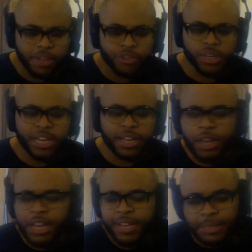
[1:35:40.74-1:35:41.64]
yeah,
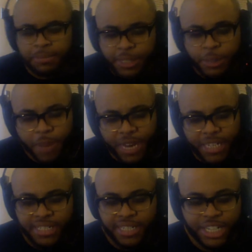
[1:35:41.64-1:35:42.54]
some suspect
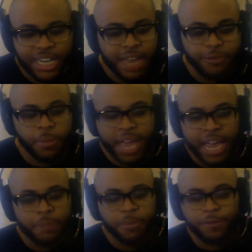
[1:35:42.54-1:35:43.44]
she said she gave him
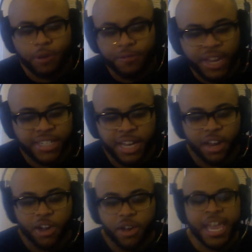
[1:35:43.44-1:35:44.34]
head before feeds cut
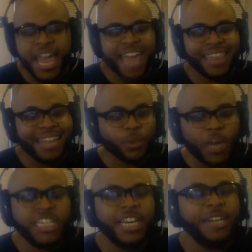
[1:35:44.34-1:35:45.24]
on, and that's
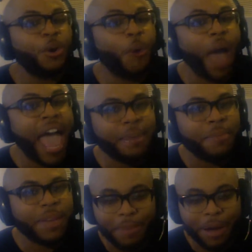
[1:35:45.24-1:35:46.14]
why she's so
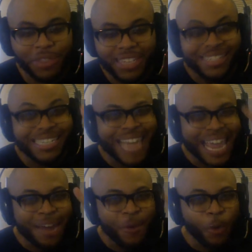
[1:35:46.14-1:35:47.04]
adamant about this
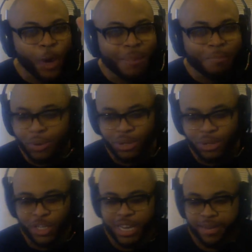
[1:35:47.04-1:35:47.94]
day one
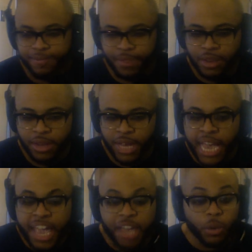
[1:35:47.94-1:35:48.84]
bullshit.
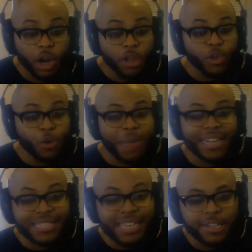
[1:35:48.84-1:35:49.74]
It would also
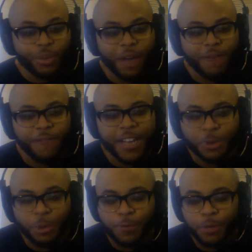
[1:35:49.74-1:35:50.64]
make sense why
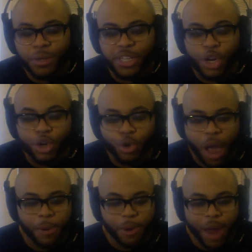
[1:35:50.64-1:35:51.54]
Faisal refuses to
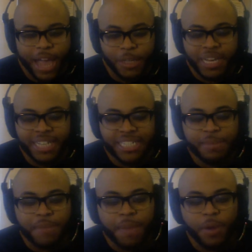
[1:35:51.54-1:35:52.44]
drop her ass, because he
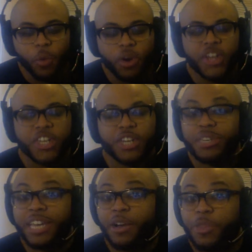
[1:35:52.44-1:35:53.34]
may be worried she'll
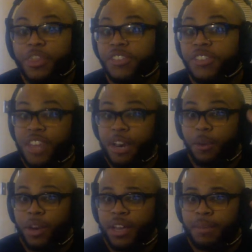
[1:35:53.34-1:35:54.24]
tell the
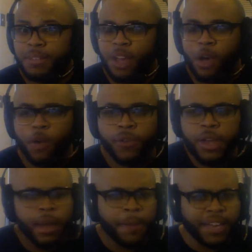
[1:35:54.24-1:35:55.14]
secret himself,
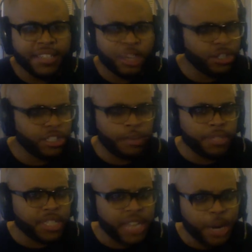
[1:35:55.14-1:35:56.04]
because there's some
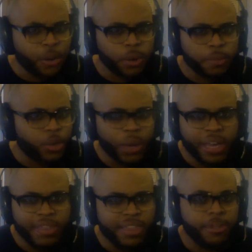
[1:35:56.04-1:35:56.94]
secret
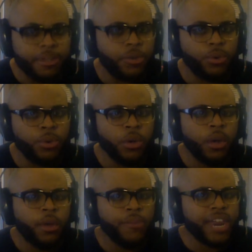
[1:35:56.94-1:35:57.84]
between them two
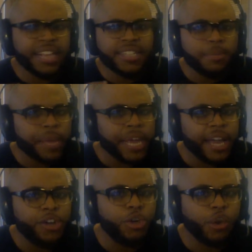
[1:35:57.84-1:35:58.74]
that isn't
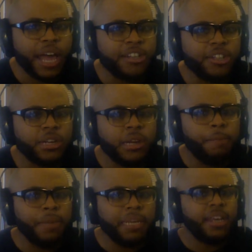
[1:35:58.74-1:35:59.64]
being addressed,
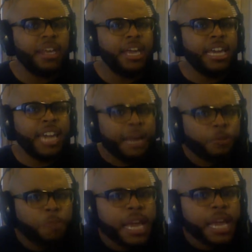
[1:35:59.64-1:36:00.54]
but it keeps
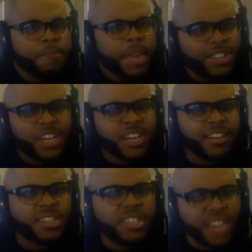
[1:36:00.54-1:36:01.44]
being mentioned
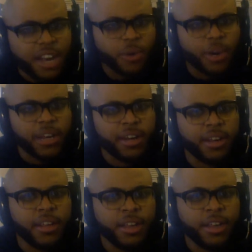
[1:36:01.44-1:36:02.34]
as a secret.
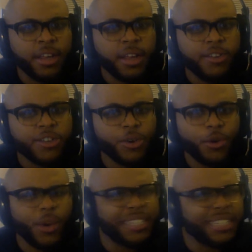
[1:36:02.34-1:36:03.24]
So it's